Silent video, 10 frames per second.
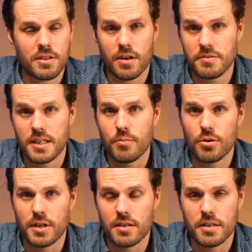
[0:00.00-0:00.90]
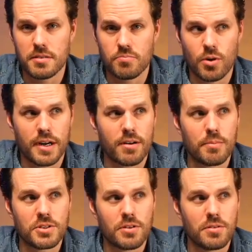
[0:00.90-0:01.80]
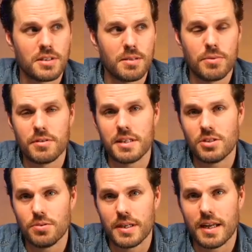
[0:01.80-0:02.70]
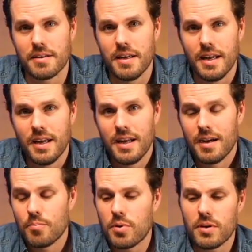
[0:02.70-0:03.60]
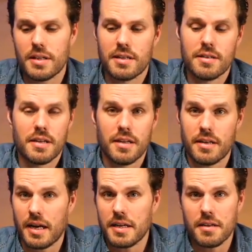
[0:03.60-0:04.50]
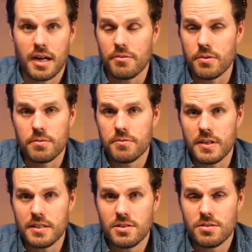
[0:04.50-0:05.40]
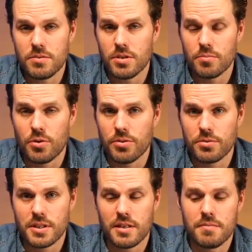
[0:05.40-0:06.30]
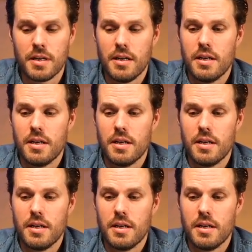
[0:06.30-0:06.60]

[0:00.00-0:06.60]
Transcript: I've demoed on prior episodes the ability to, again, pull in iPhone feeds. You can pull those in.